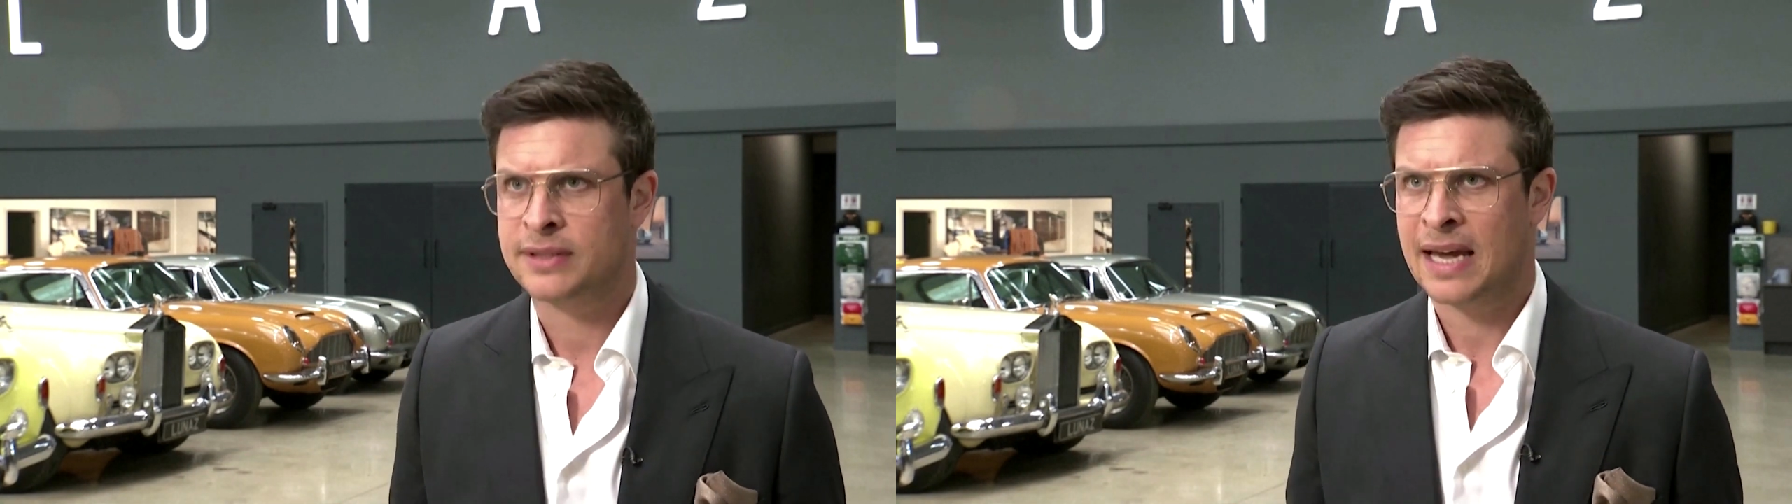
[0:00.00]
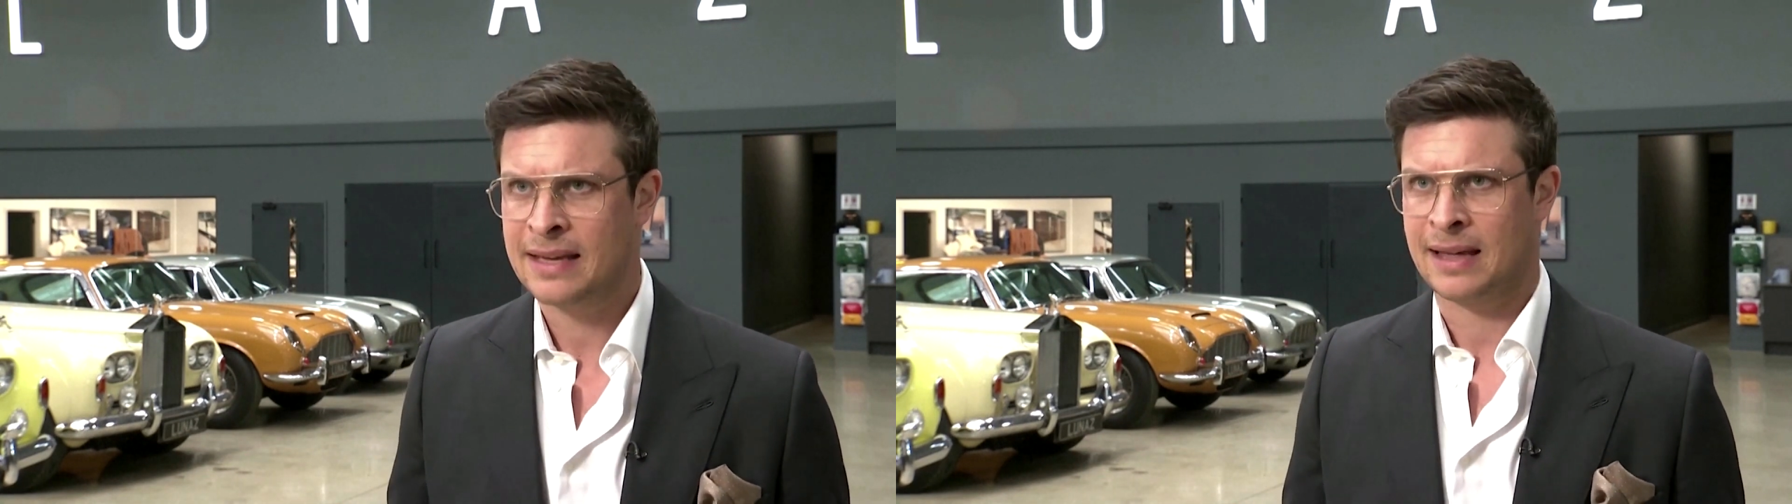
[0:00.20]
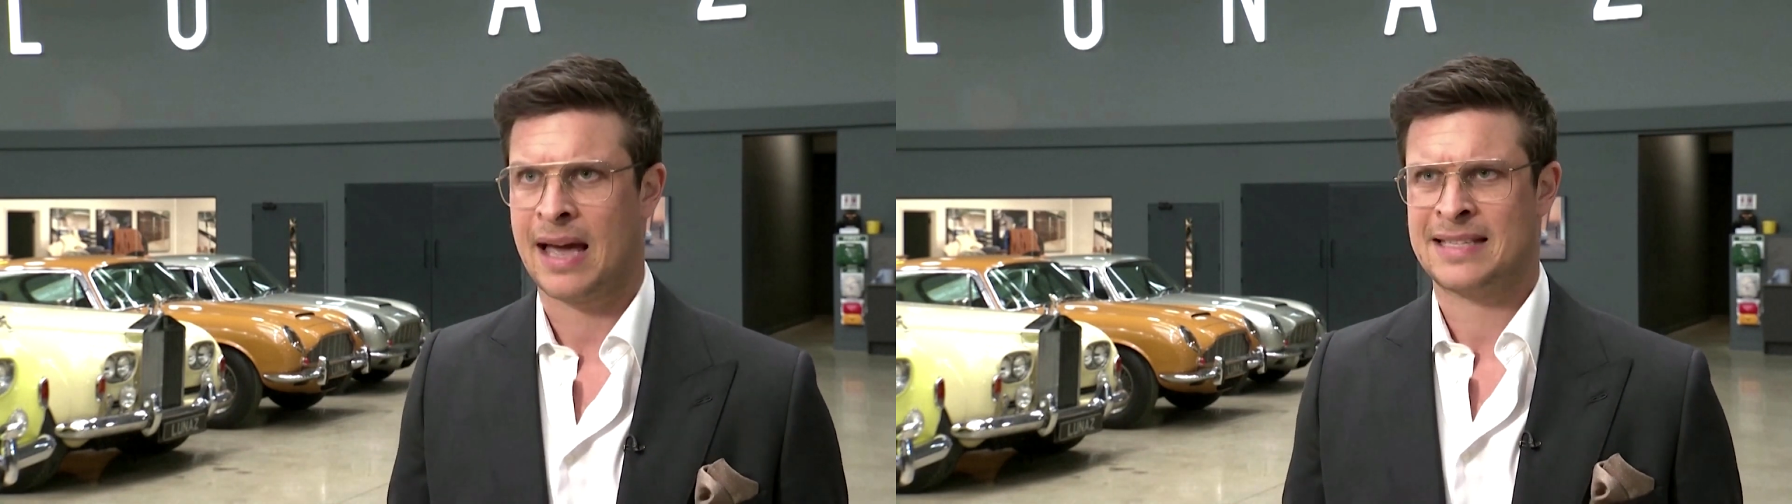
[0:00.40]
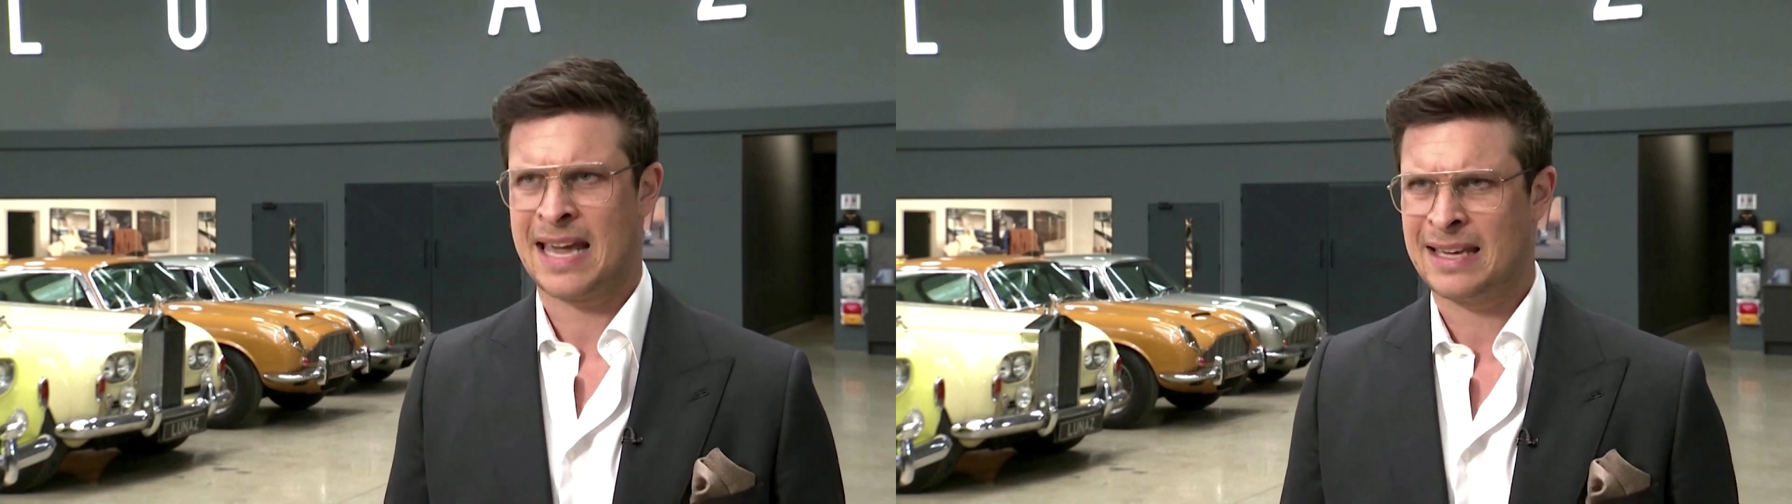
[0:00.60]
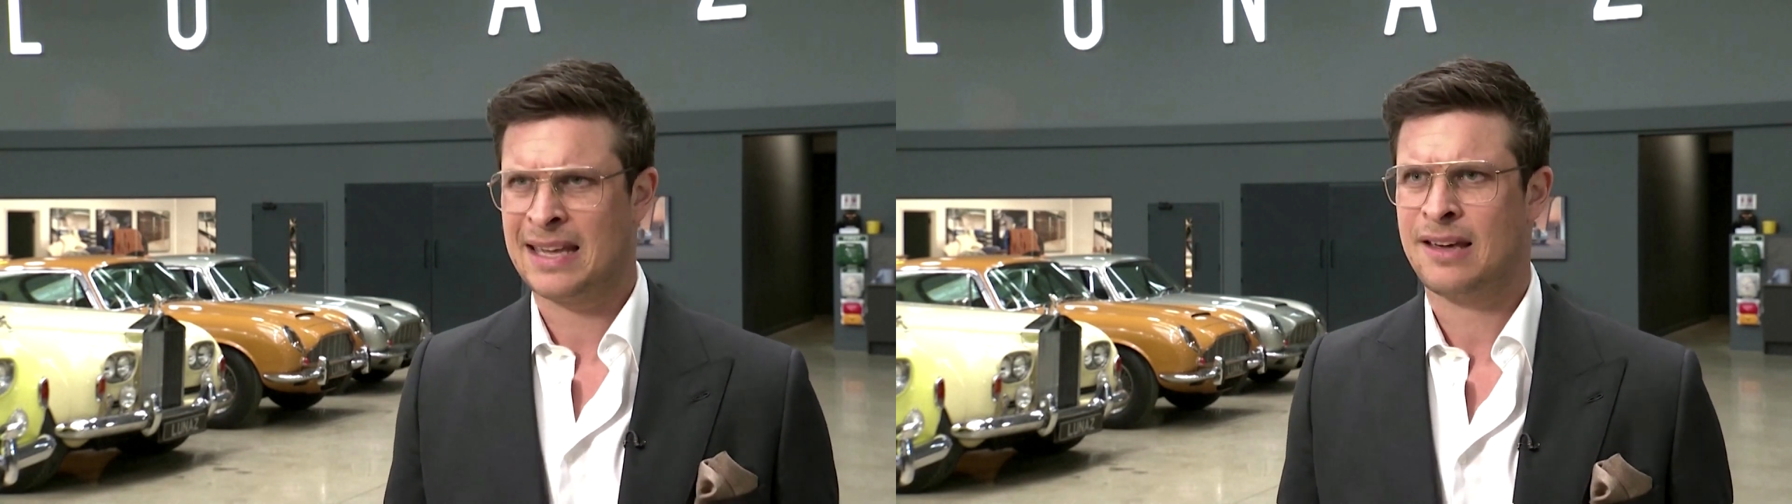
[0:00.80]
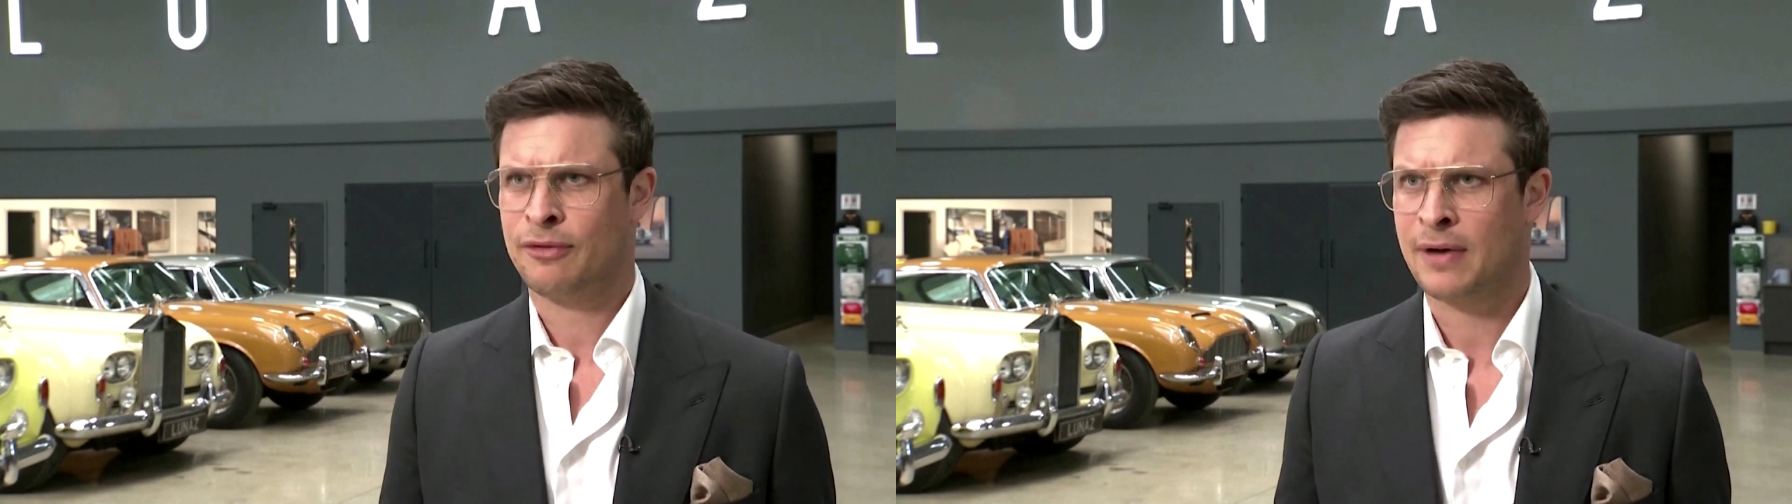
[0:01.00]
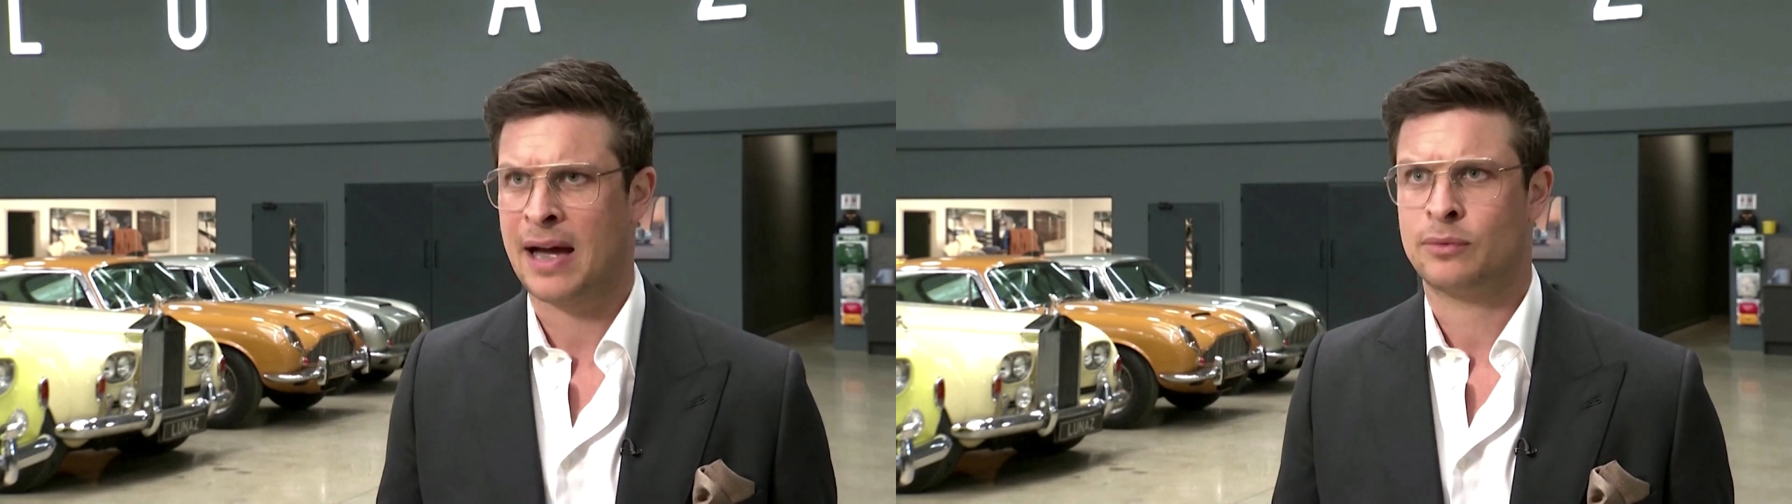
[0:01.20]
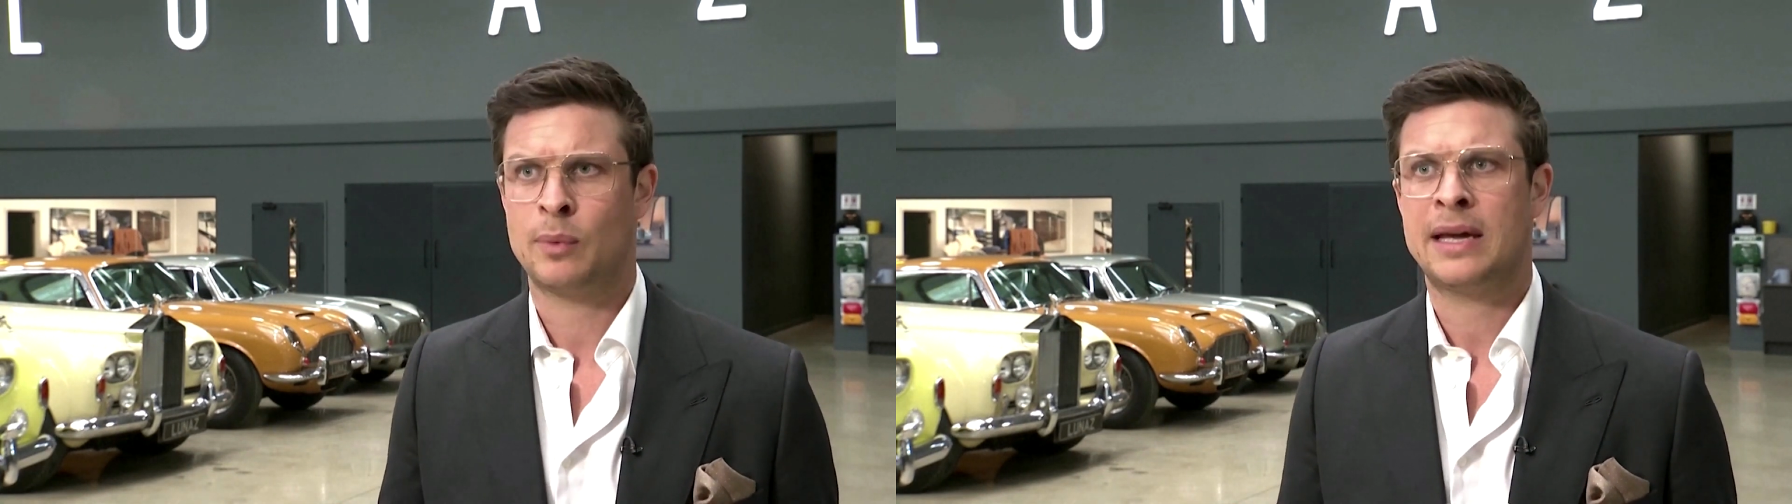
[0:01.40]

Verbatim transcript: take that as a key fact.